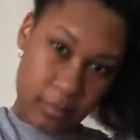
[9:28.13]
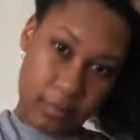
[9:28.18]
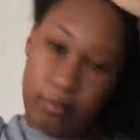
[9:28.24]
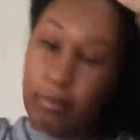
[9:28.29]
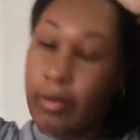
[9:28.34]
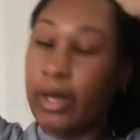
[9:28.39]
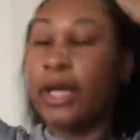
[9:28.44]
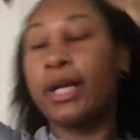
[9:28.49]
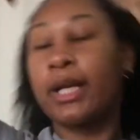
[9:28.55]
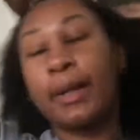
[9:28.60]

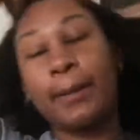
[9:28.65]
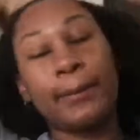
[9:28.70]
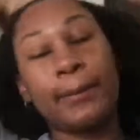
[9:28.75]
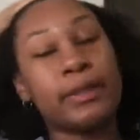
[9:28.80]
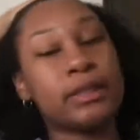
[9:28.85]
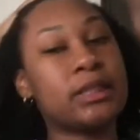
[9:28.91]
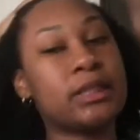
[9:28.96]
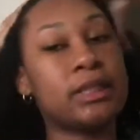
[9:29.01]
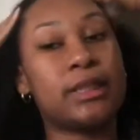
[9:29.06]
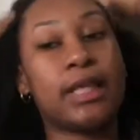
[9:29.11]
Break it up
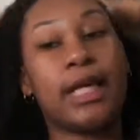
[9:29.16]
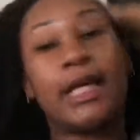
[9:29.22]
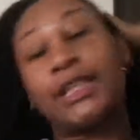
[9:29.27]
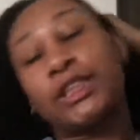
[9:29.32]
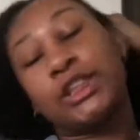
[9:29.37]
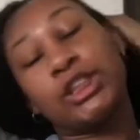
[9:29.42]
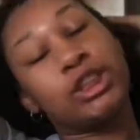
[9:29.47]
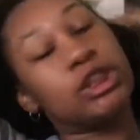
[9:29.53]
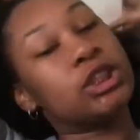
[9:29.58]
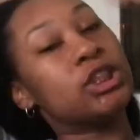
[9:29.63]
into
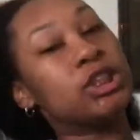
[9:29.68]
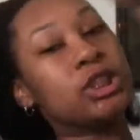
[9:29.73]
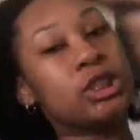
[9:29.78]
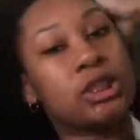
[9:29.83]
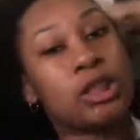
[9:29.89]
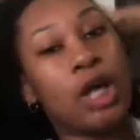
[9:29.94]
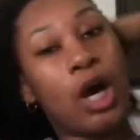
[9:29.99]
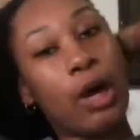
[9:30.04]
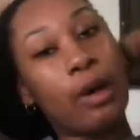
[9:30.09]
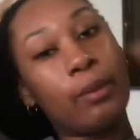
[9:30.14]
sections and
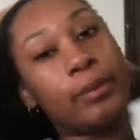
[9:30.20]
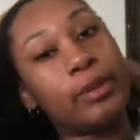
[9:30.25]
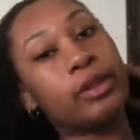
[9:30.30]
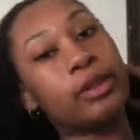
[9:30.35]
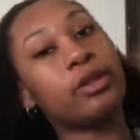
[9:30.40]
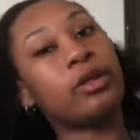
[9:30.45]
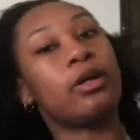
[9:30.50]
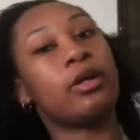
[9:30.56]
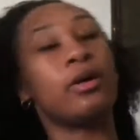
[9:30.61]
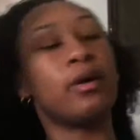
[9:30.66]
just comb it
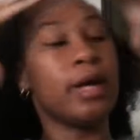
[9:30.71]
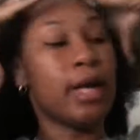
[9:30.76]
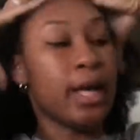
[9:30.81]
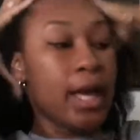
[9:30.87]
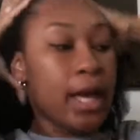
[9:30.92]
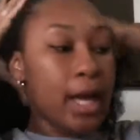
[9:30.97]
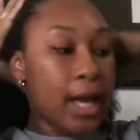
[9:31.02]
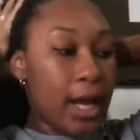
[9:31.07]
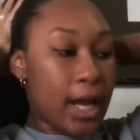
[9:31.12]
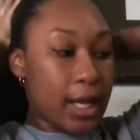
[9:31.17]
through.
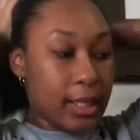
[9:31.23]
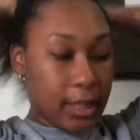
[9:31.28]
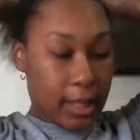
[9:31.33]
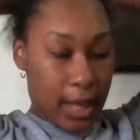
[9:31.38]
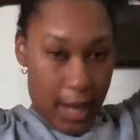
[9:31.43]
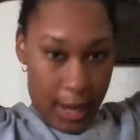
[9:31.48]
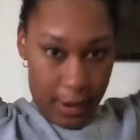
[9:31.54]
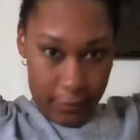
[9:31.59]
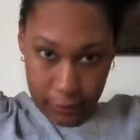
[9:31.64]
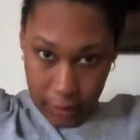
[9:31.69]
And then
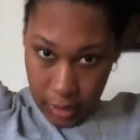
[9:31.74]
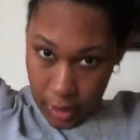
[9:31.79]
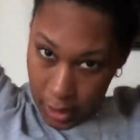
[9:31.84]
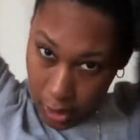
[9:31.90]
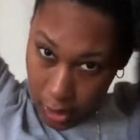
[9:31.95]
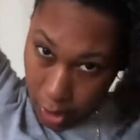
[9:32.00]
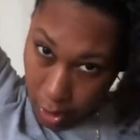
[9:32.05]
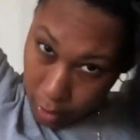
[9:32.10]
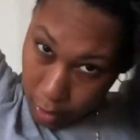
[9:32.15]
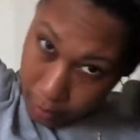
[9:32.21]
after I
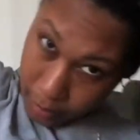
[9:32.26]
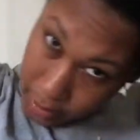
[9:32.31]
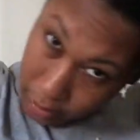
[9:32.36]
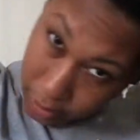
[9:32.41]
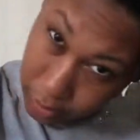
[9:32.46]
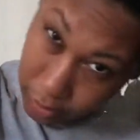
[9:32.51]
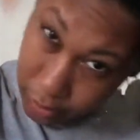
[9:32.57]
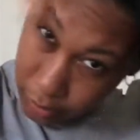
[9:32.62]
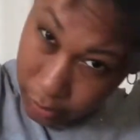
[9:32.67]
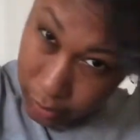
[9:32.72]
comb it
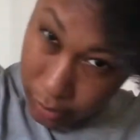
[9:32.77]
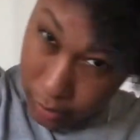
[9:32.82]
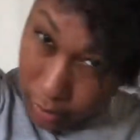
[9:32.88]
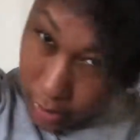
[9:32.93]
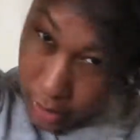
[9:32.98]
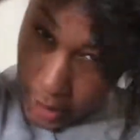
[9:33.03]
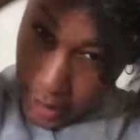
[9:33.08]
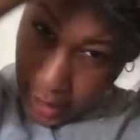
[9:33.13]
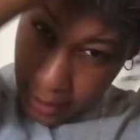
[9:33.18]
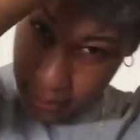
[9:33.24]
through,
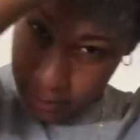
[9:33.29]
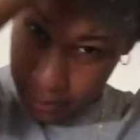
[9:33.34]
I